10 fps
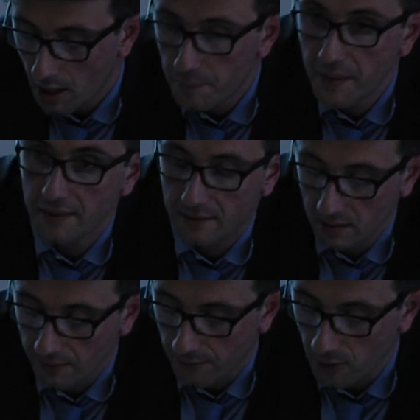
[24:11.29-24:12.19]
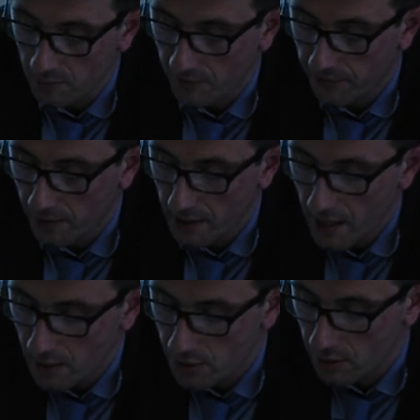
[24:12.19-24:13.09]
be it in the form of
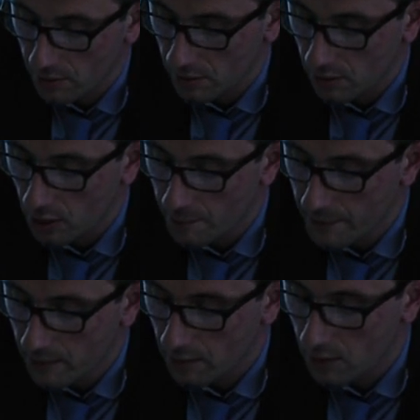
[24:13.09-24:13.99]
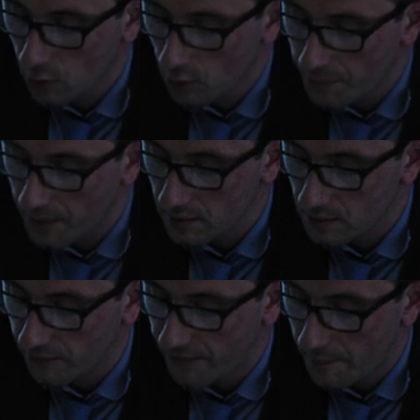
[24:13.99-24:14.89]
variation on a topic or
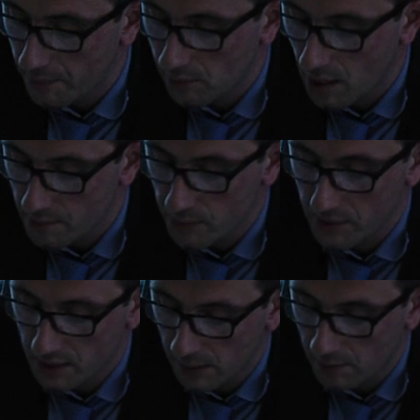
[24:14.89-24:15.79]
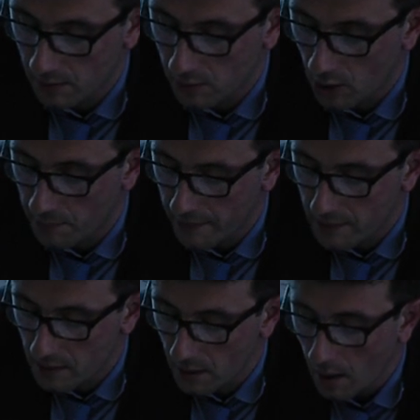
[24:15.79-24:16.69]
groupings of epigrams with similar topics.